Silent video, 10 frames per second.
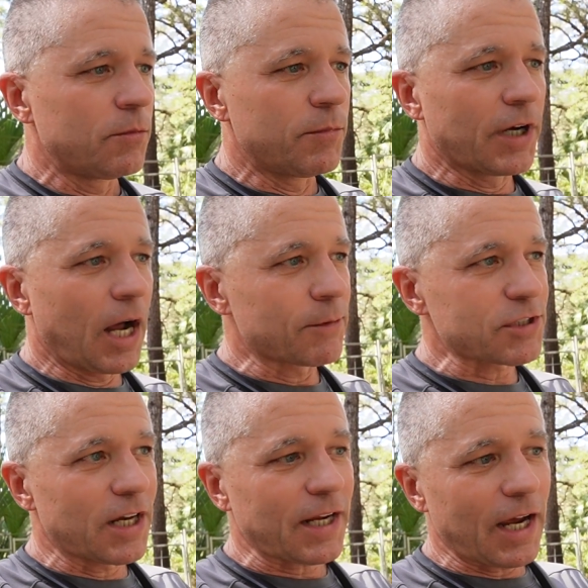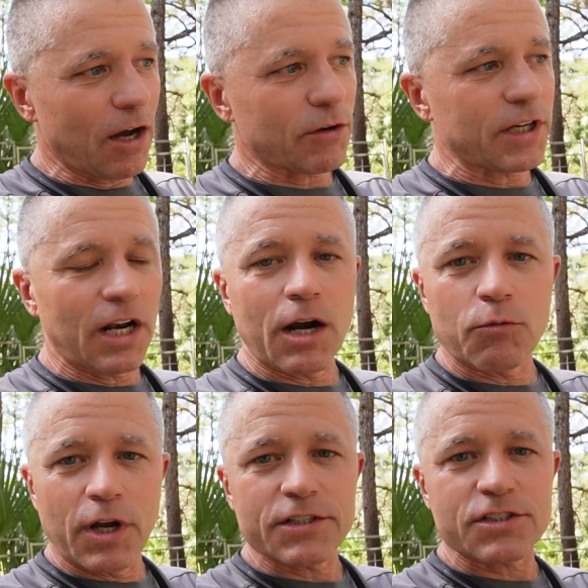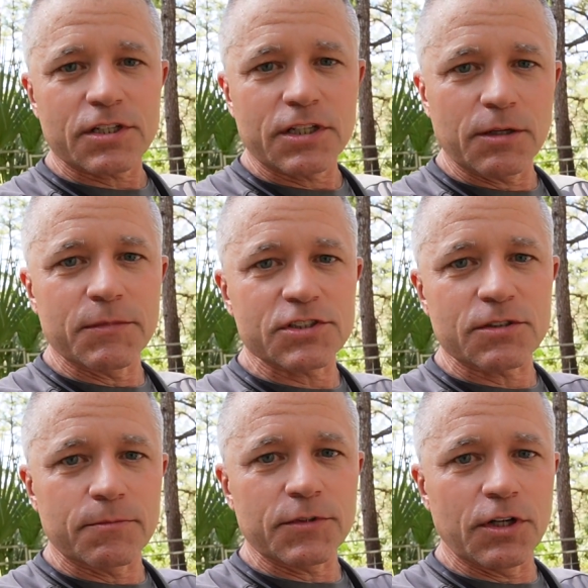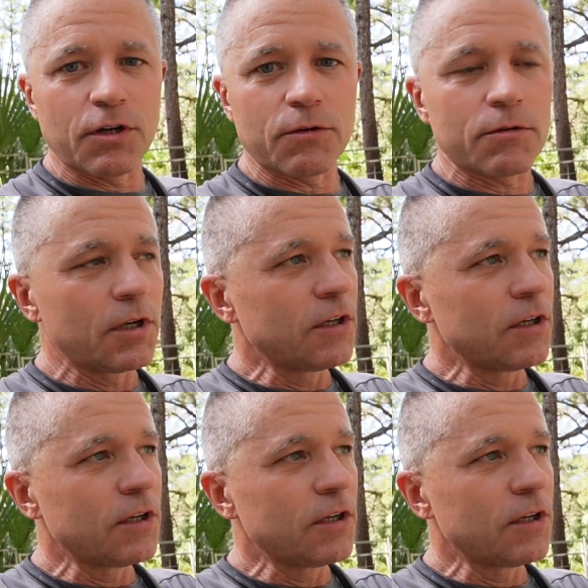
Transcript: But I was like, how can I get me some, you know,